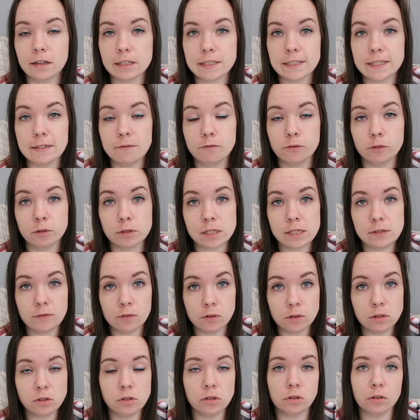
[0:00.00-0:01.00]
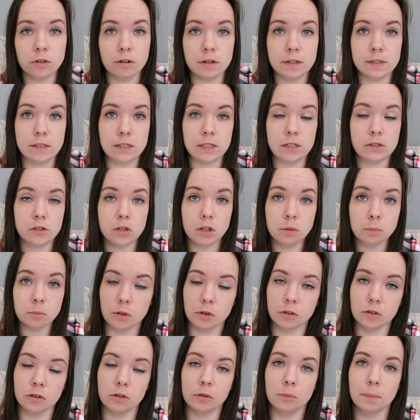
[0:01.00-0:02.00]
1944, John Christie took
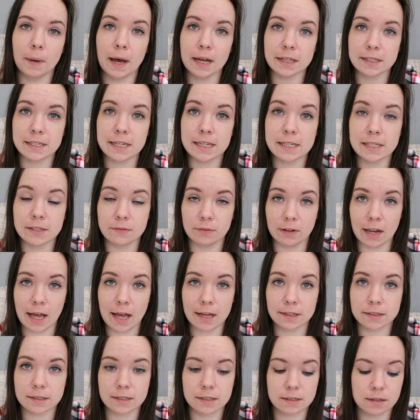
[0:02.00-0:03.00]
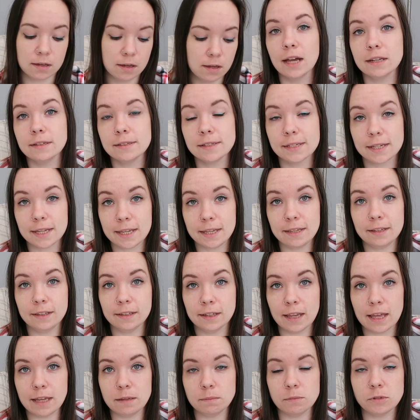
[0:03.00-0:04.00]
Muriel back to his flat, and he
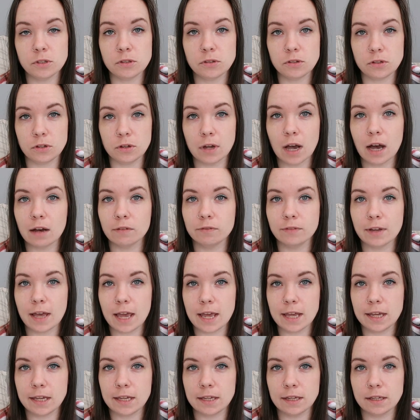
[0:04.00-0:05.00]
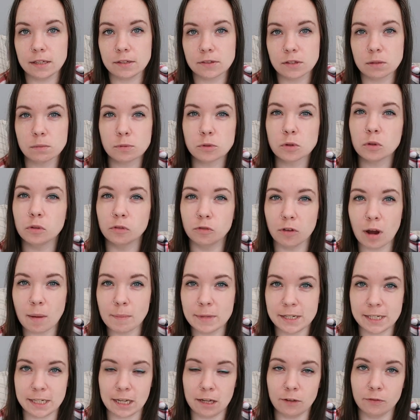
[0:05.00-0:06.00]
claimed to have some sort of
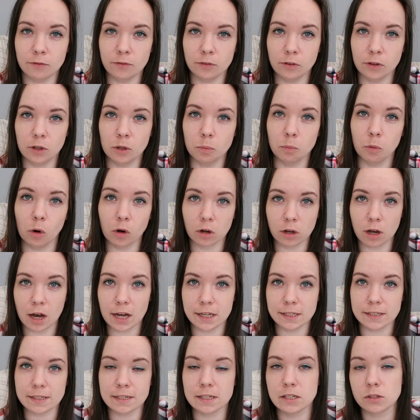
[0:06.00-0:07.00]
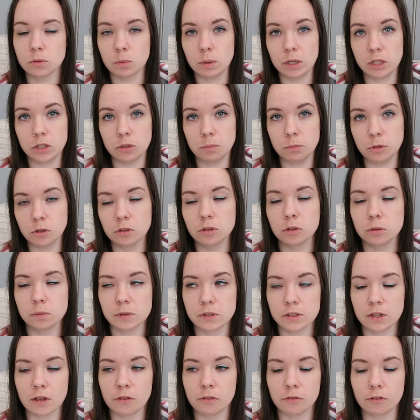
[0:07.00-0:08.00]
remedy for bronchitis, which Muriel
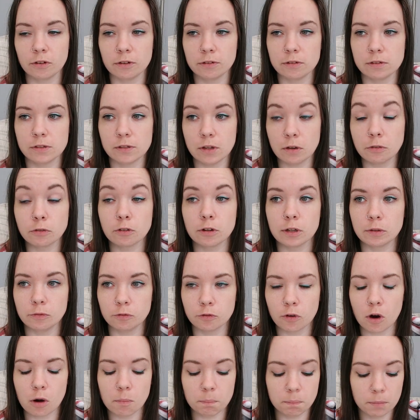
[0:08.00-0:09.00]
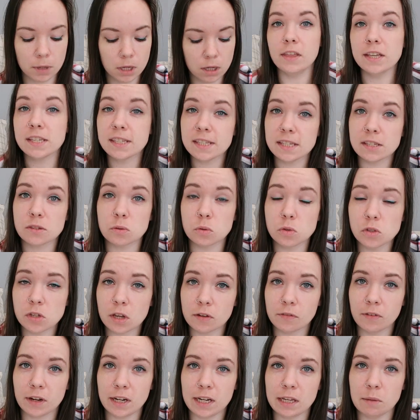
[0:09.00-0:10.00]
was suffering from. This is
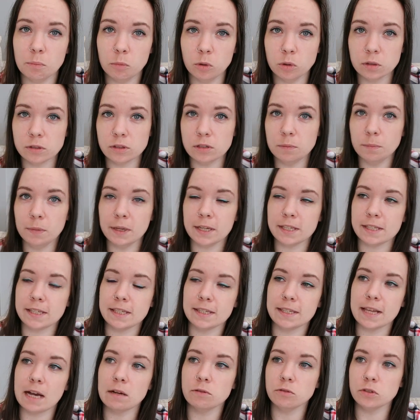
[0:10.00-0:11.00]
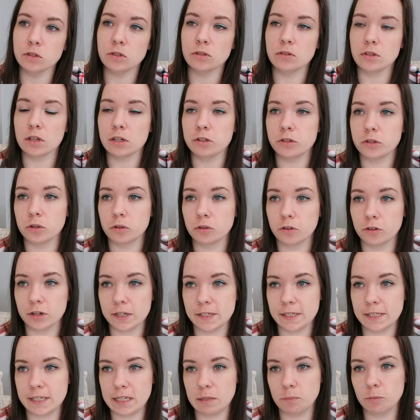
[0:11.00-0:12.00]
also really important because it sounds as though John
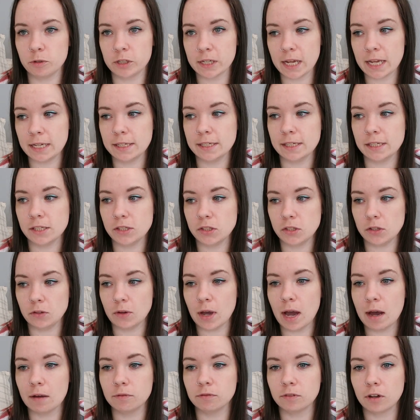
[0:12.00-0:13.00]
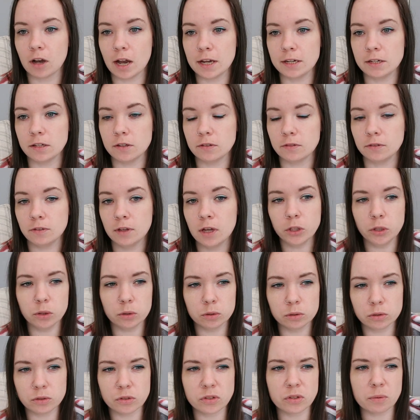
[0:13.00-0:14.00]
Christie pretended to have kind of
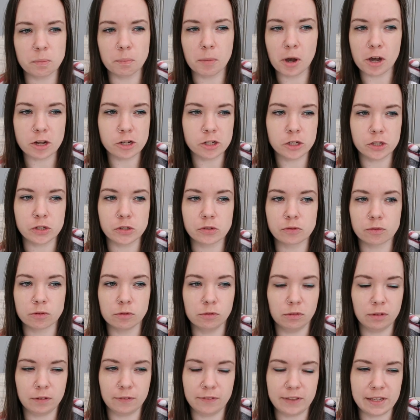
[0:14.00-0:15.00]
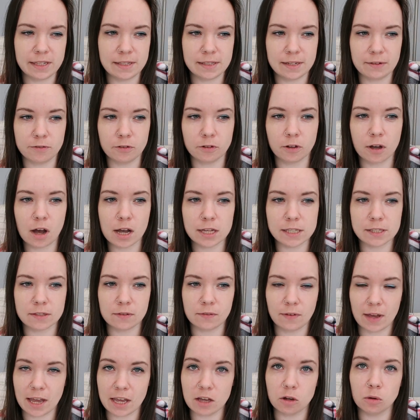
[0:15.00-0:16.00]
cures and potions for all of these different kinds
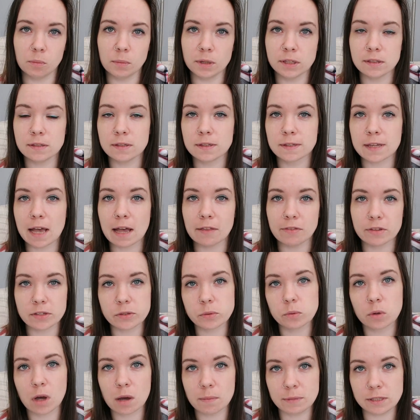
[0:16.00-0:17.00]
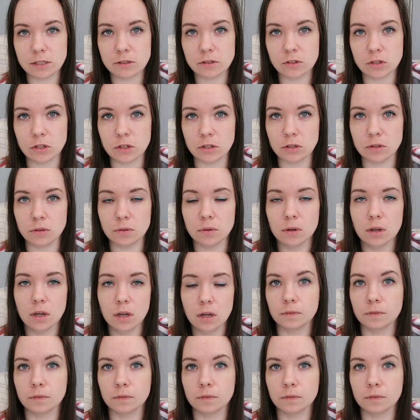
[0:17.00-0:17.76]
of ailments, and this will come into